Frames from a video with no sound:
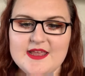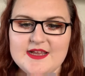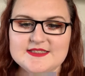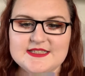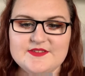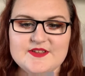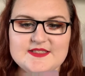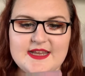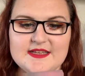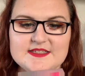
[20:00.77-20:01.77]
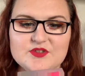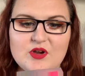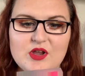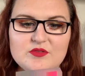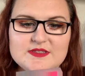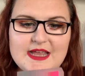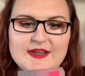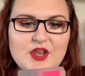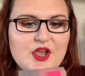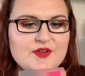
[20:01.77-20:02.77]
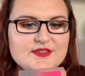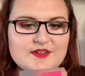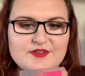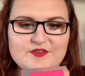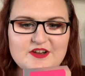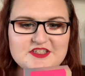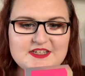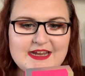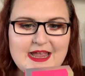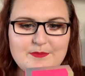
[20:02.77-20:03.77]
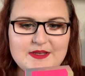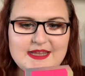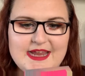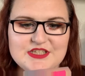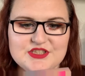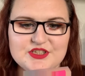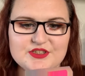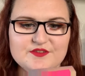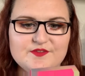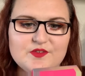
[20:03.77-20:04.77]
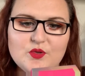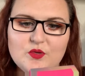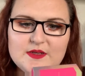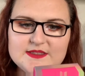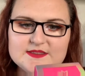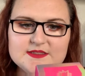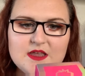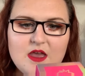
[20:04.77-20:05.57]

delivers a controlled and oh so refreshing application. Flawless.